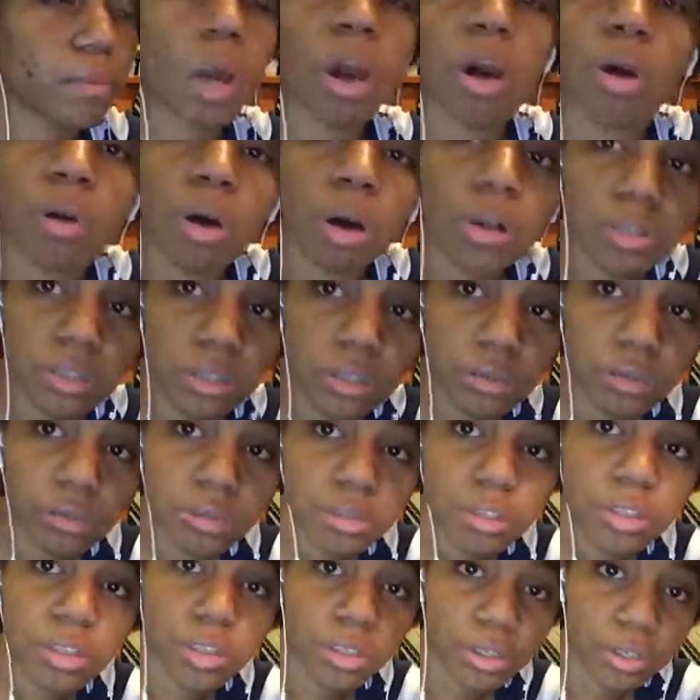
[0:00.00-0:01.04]
also
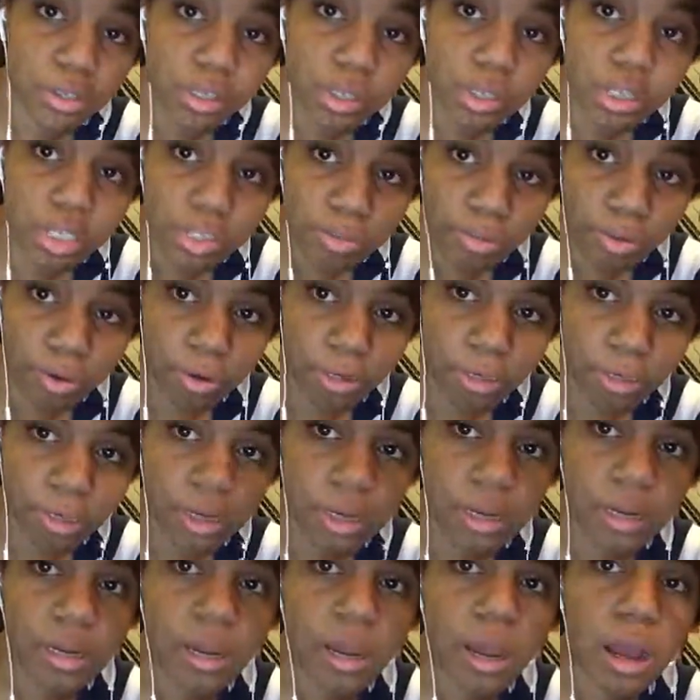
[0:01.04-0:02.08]
you can use Neosporin.
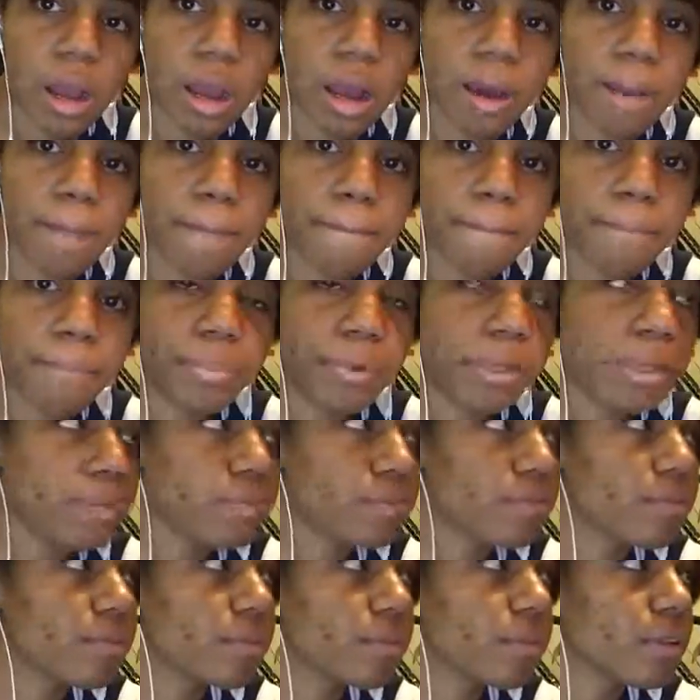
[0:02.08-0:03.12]
But
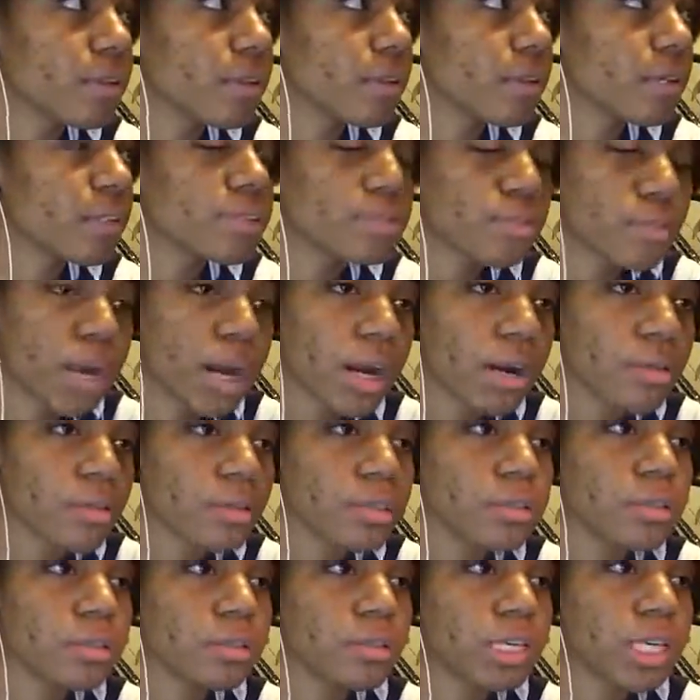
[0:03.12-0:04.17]
for the next 4
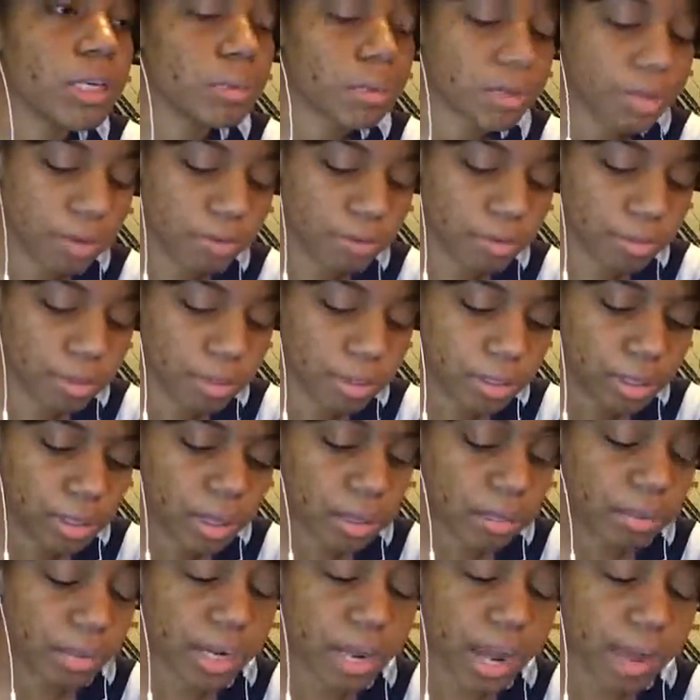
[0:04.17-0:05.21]
hours, you keep it covered.
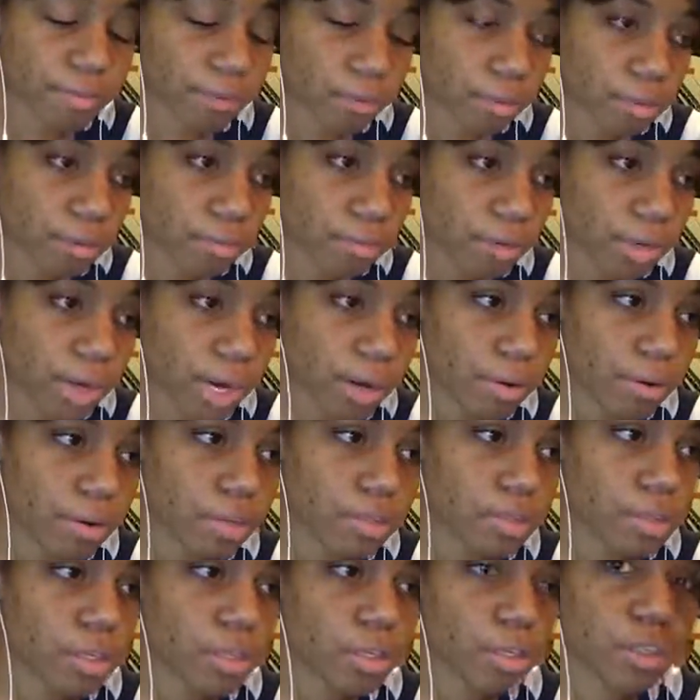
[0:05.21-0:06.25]
Then after those 4
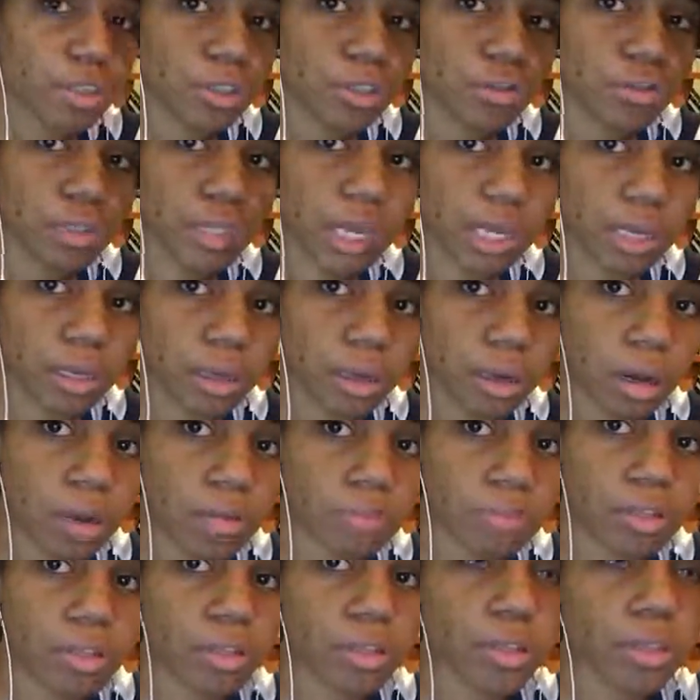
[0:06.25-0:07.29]
hours, you take it
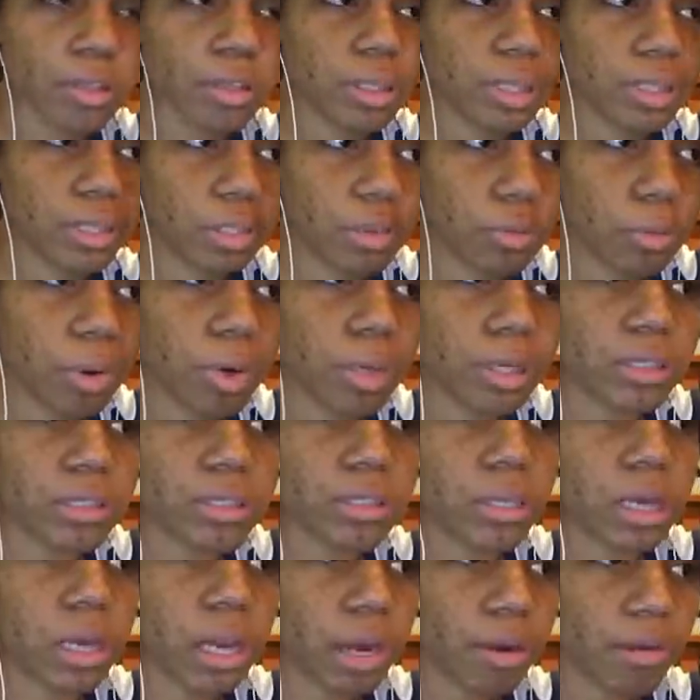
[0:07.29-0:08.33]
off and you want it
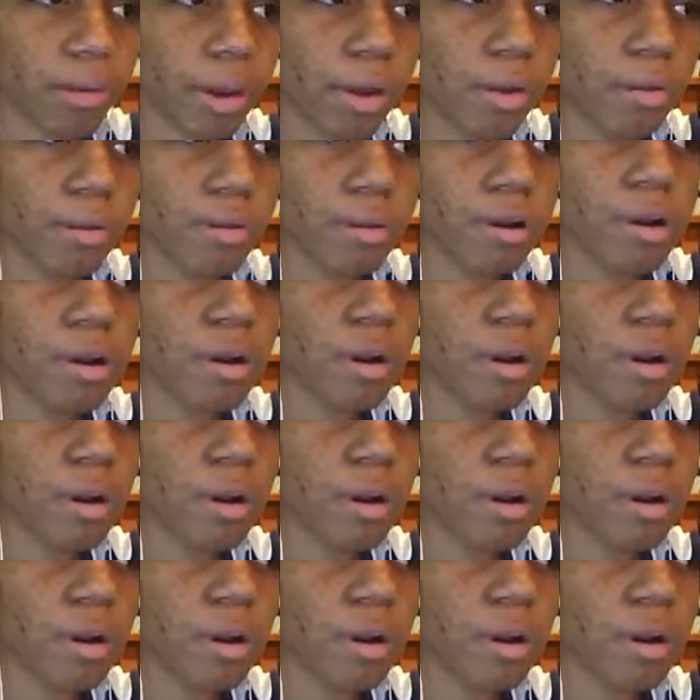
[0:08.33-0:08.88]
to air out.